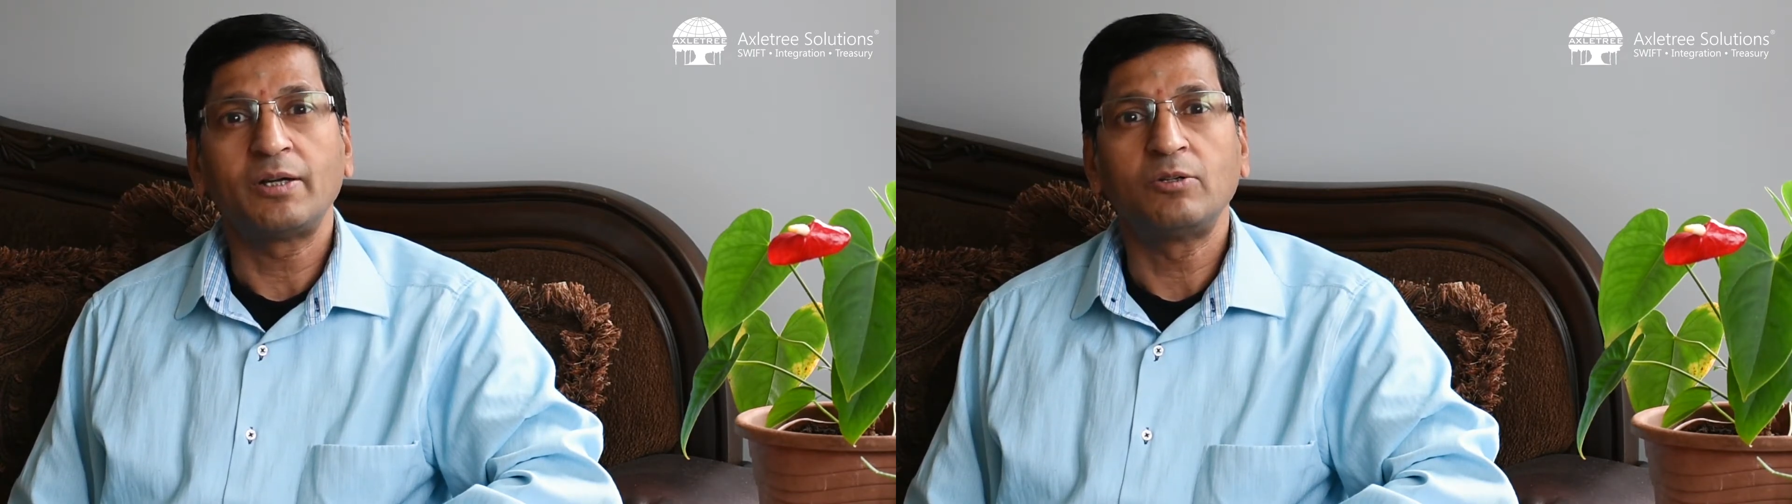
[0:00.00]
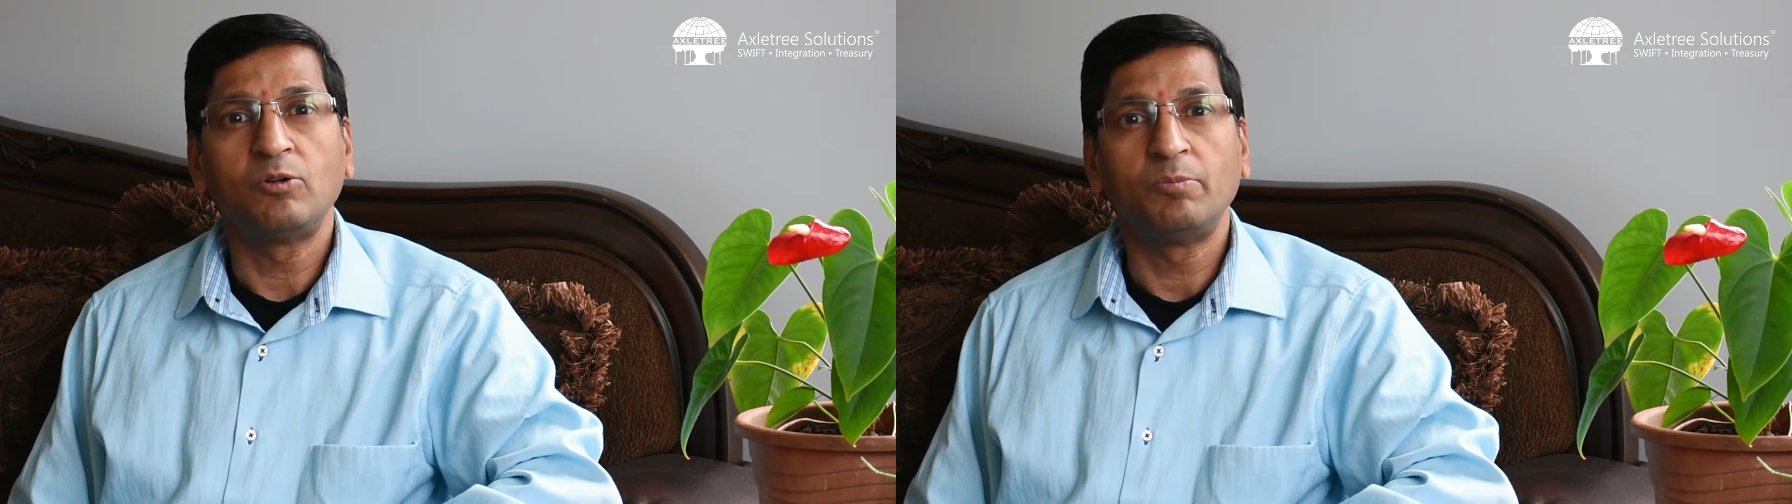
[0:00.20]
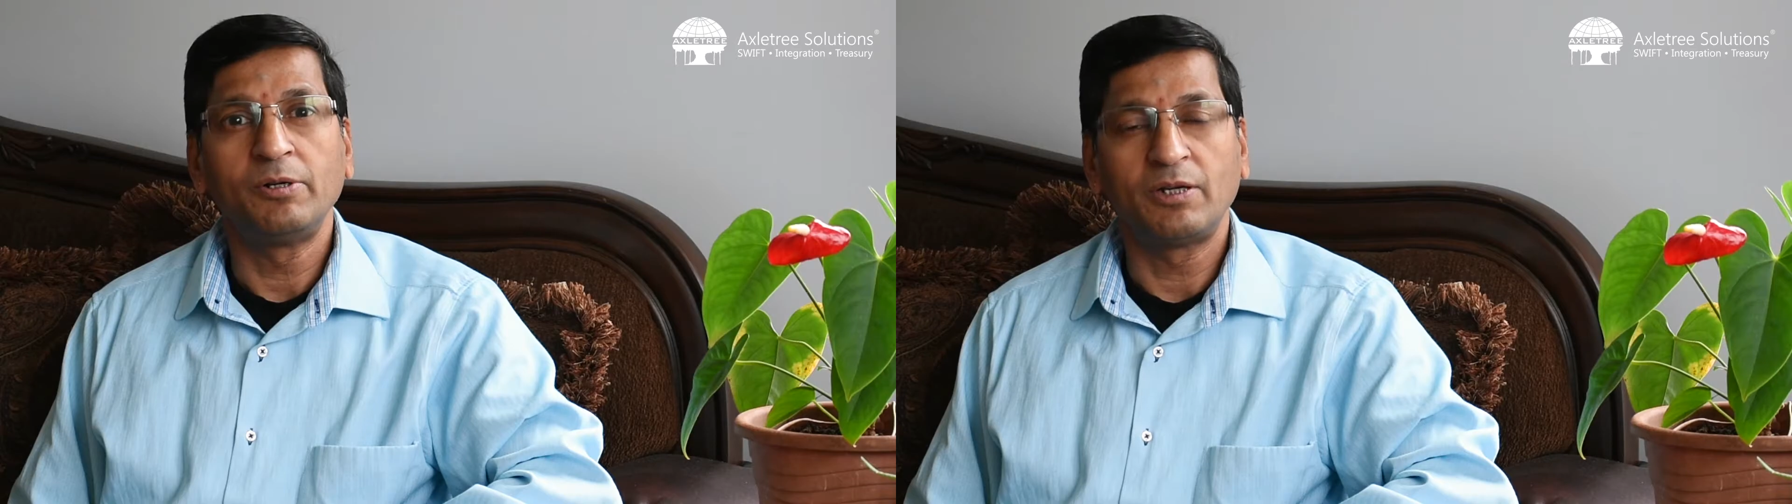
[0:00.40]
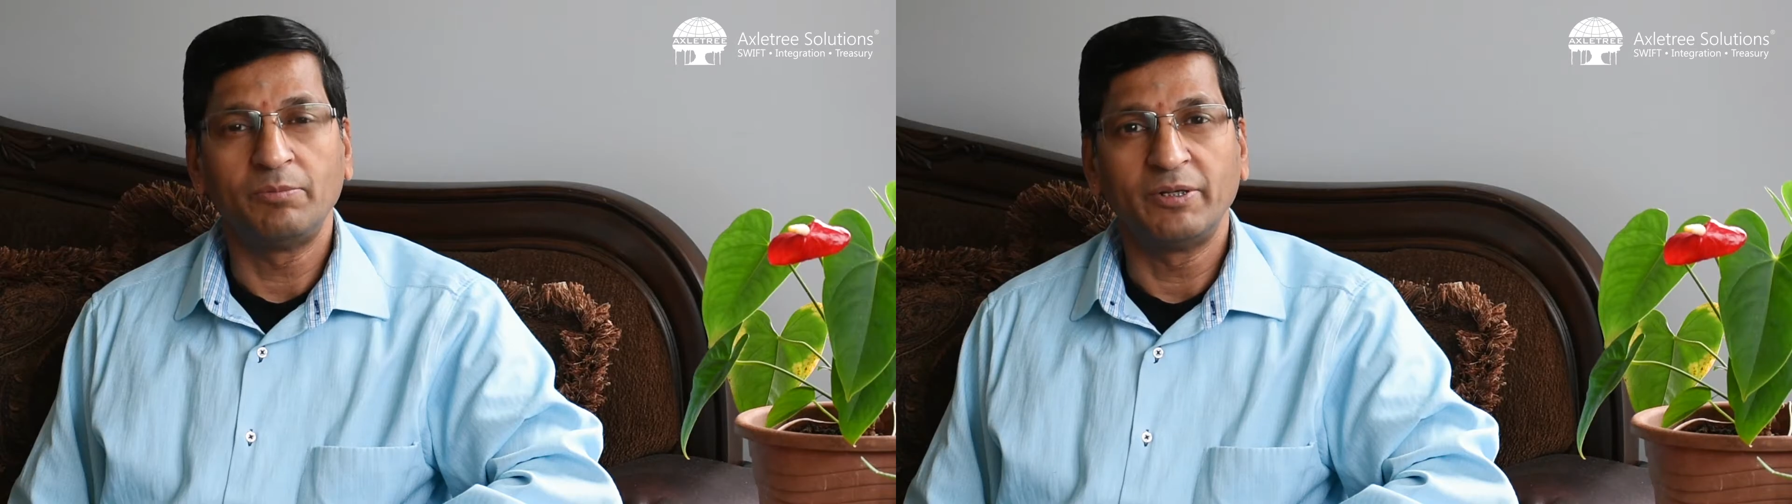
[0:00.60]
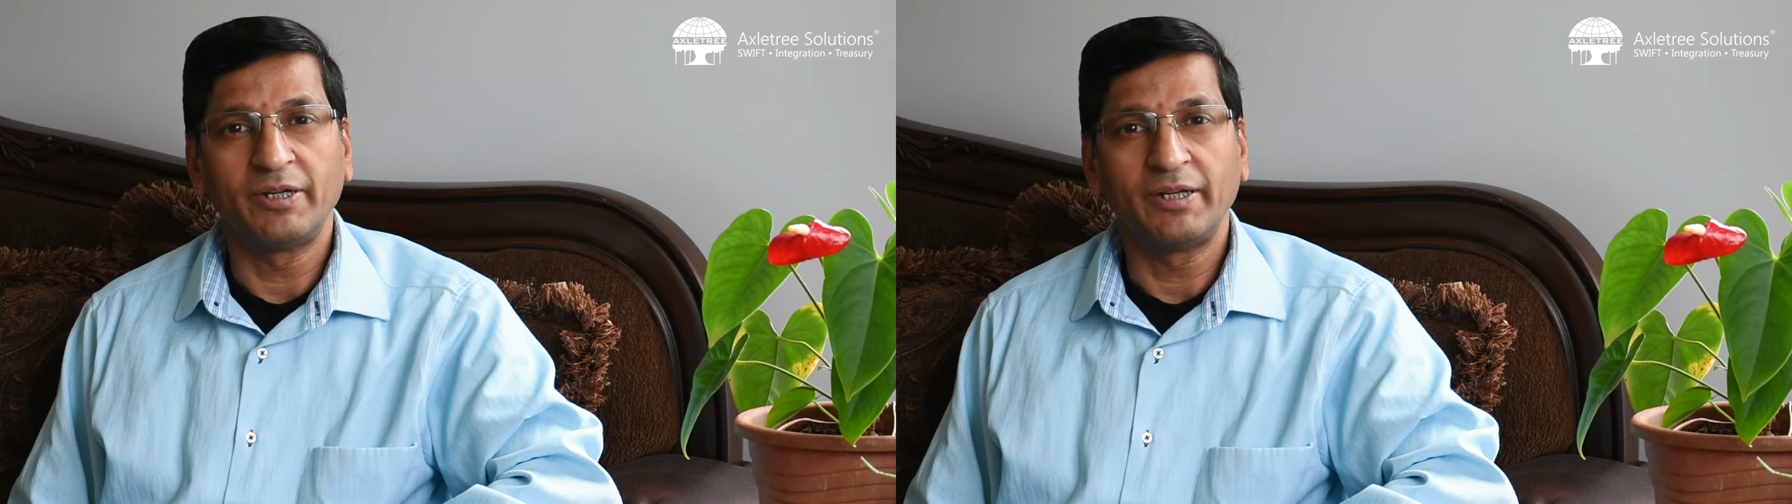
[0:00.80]
global
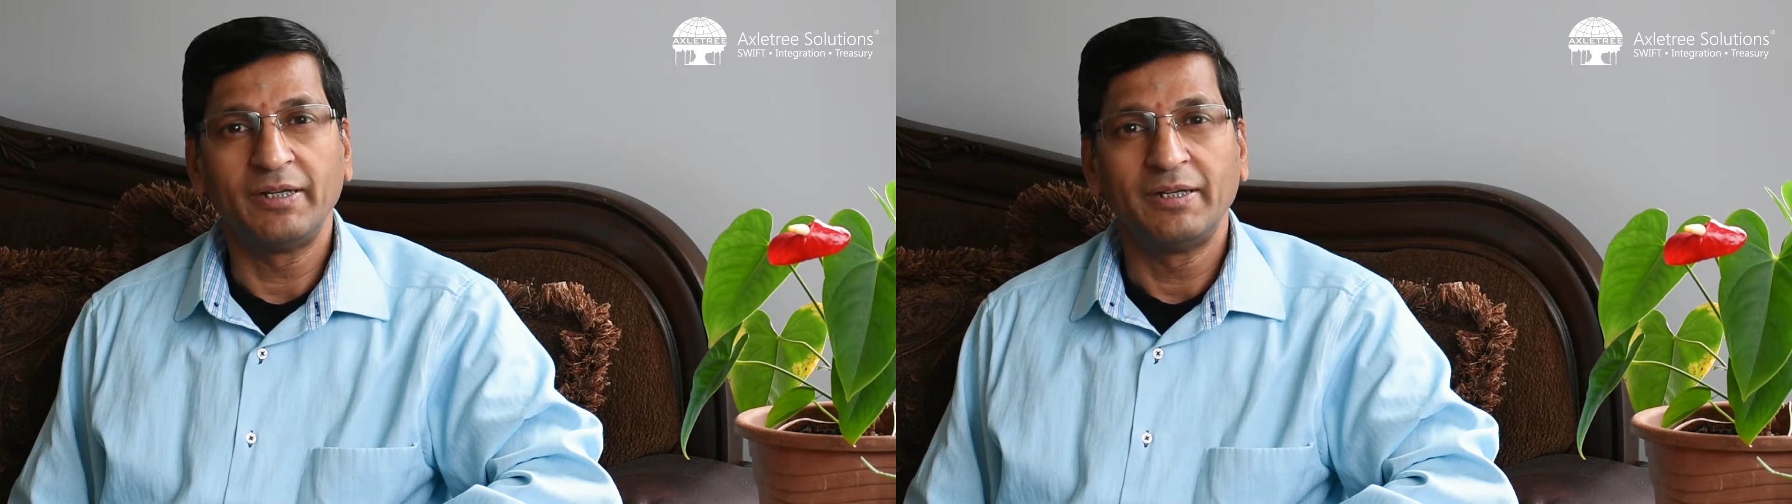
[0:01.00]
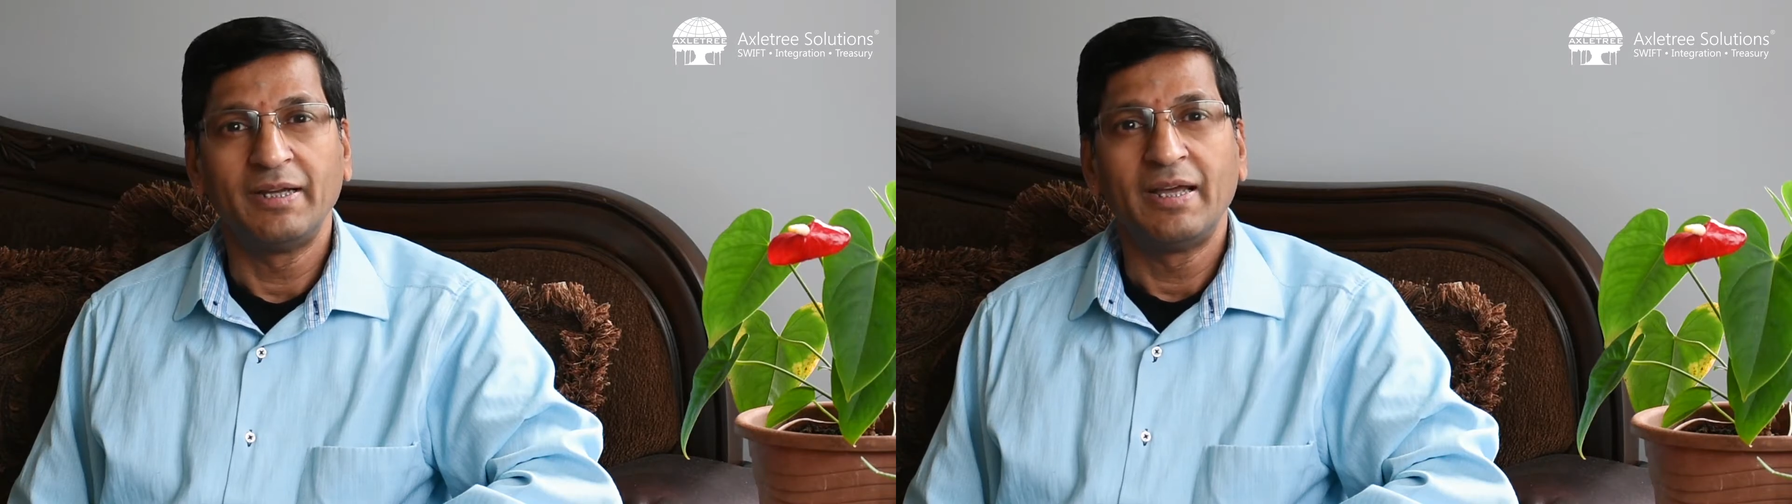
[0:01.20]
community,